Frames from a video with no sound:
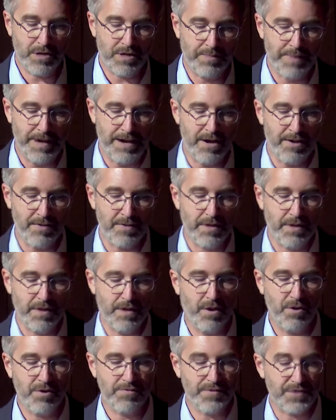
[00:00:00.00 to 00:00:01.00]
about
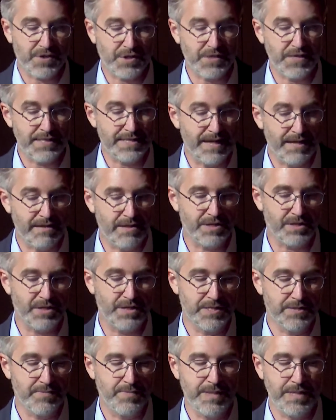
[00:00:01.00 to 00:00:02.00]
artificial
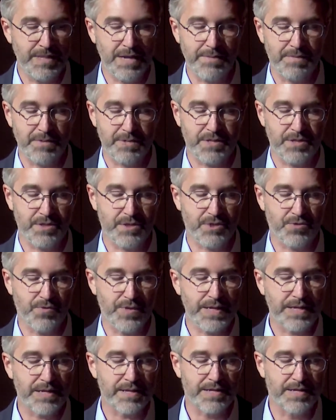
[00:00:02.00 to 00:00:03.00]
intelligence being able to
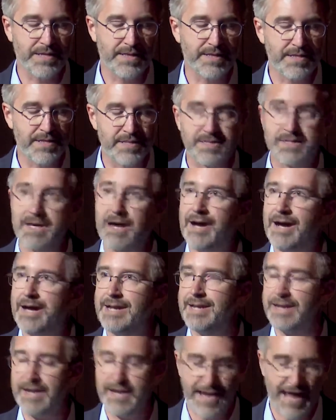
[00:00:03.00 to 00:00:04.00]
shrink to the design
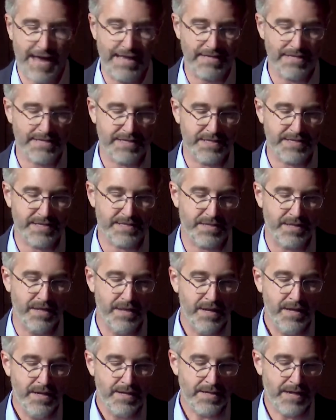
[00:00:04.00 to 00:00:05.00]
and analysis
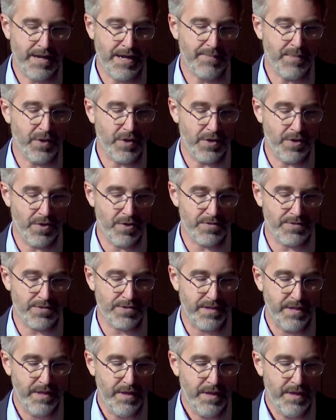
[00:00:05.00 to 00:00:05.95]
time on Earth.